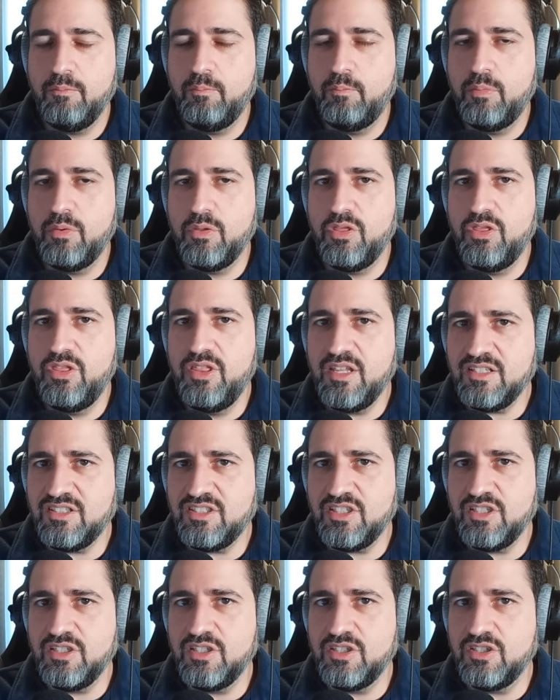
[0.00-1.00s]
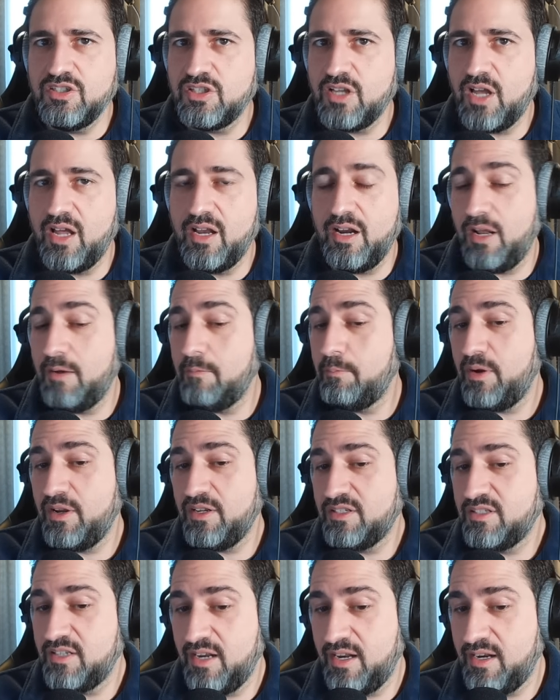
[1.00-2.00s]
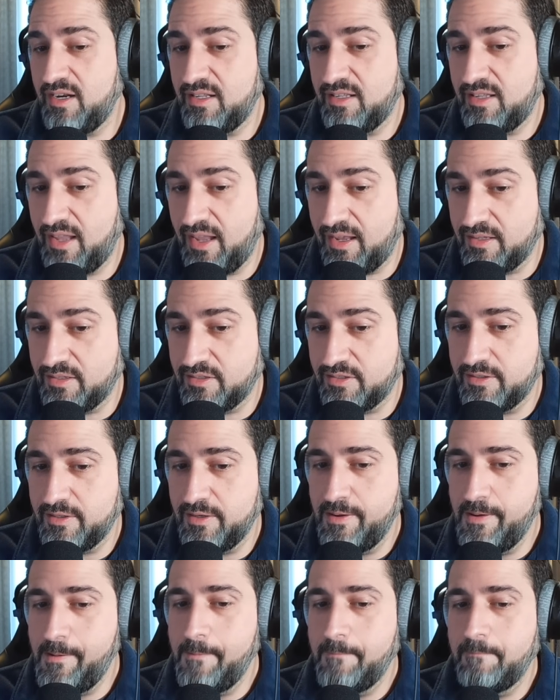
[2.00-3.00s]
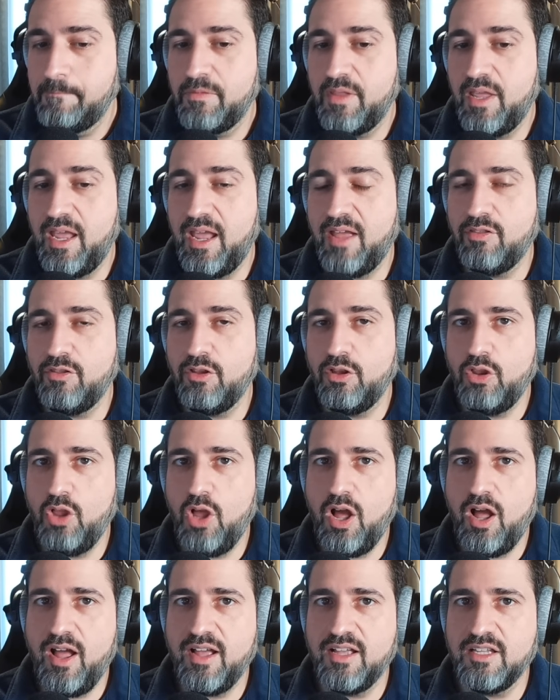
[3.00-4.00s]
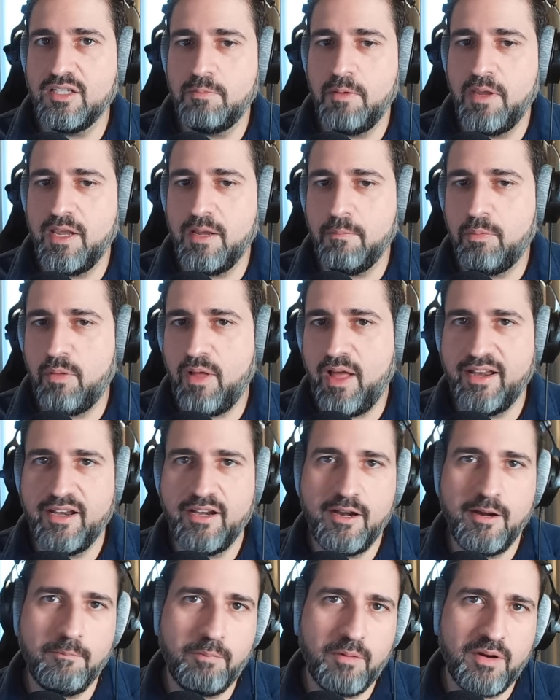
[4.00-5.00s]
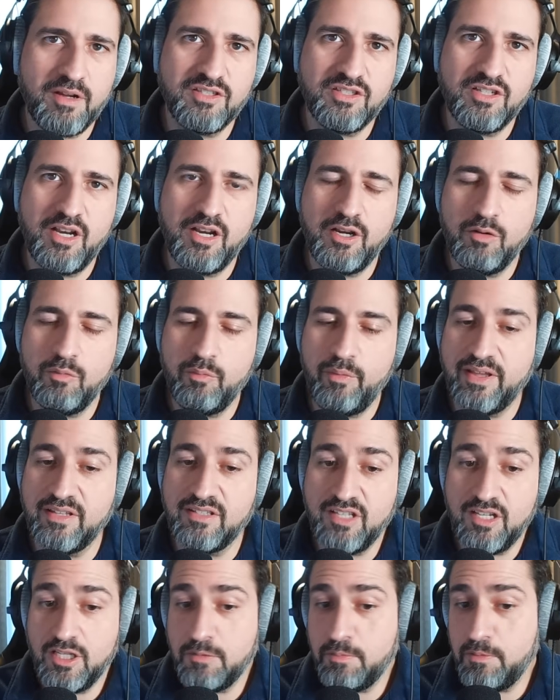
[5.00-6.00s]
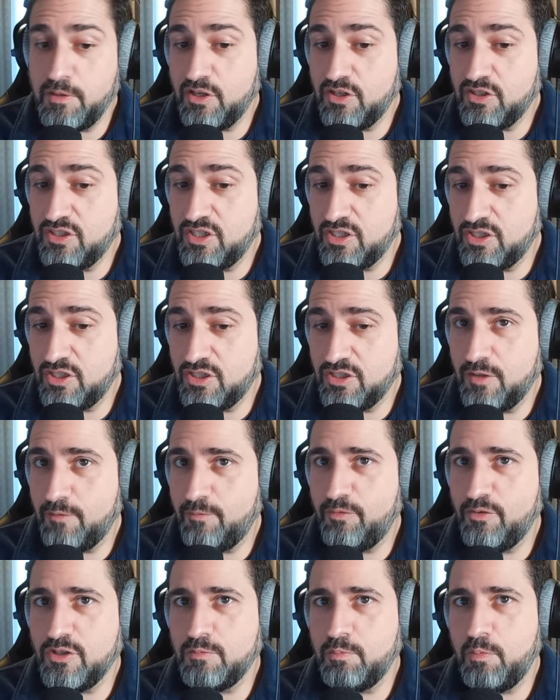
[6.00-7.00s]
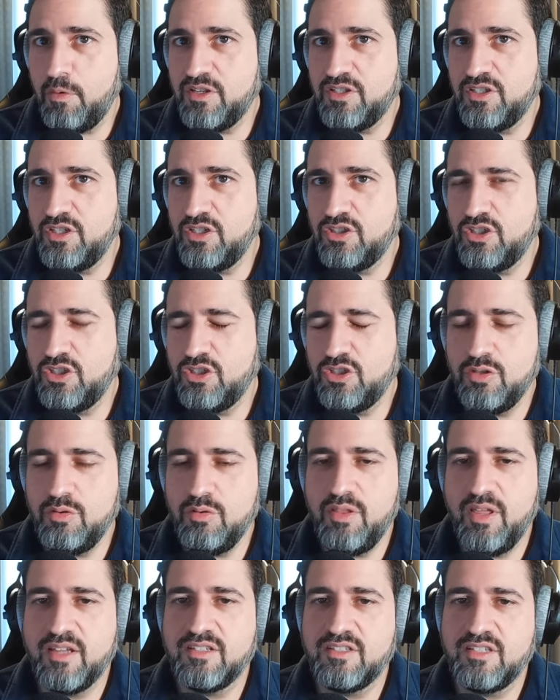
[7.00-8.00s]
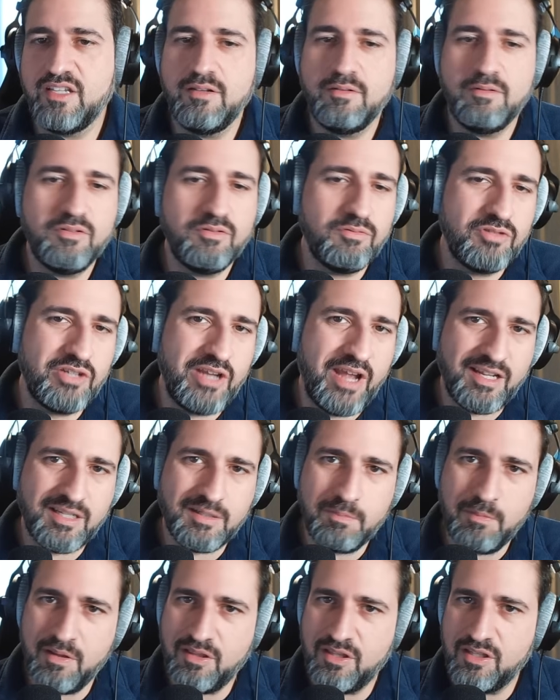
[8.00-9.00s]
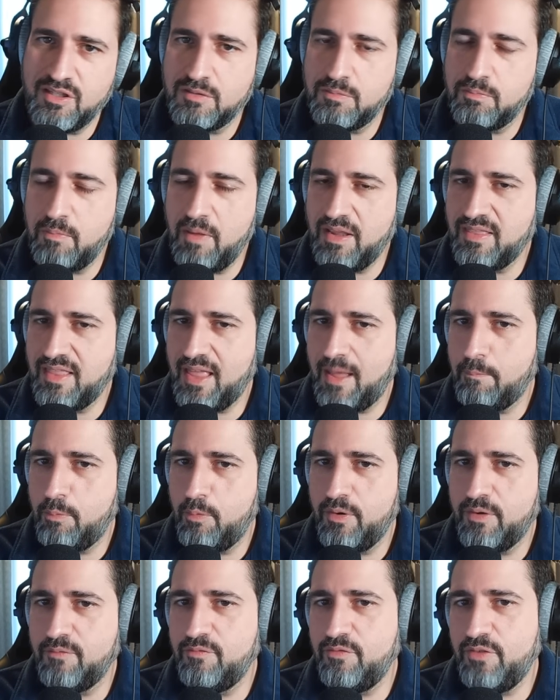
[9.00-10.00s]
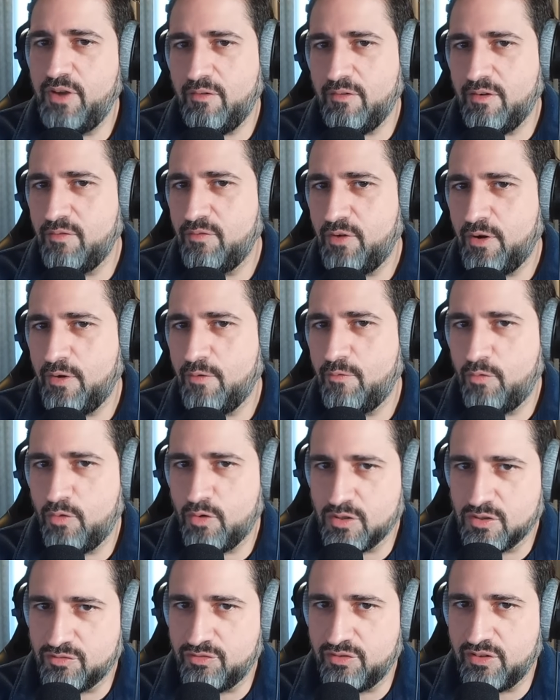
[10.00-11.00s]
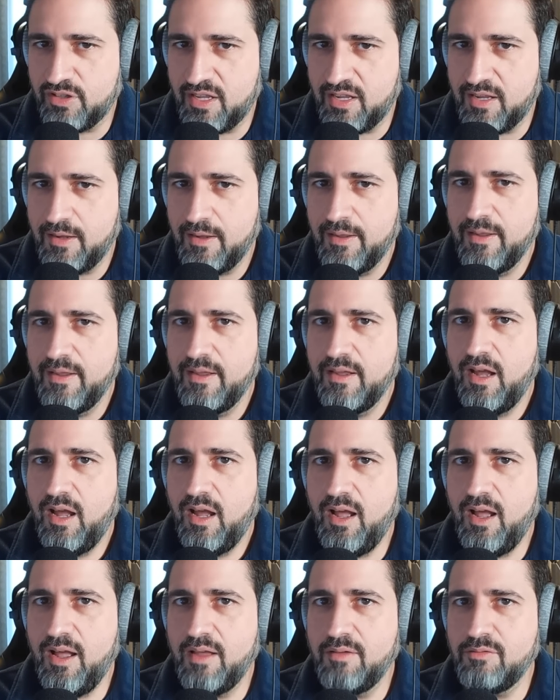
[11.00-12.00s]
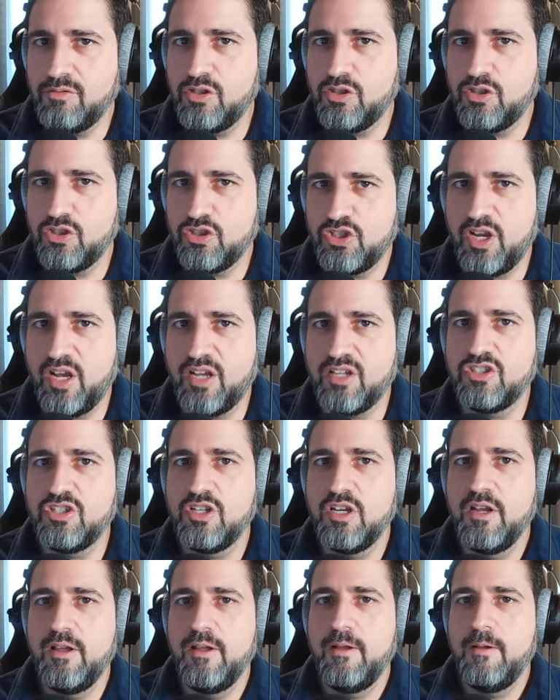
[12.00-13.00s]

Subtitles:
This is an unprecedented case, and the law is being applied in unprecedented ways. And it's because this is the first president to do this. And Jack Smith has made that point very, very forcefully to the judge.